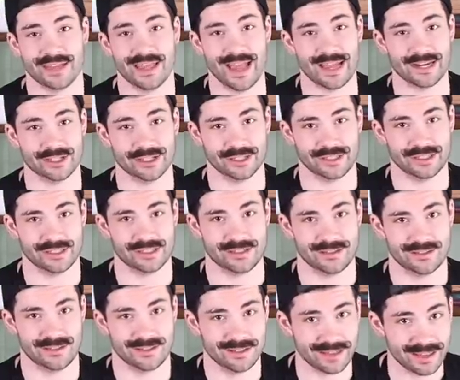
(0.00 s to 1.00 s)

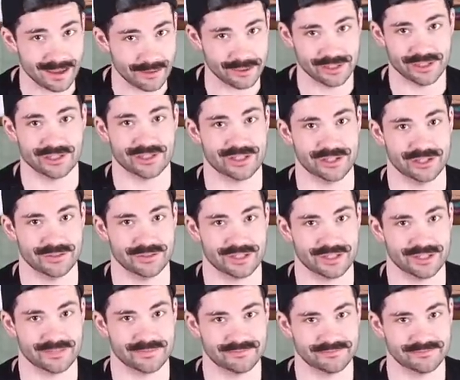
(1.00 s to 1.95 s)
gadgets that we just used.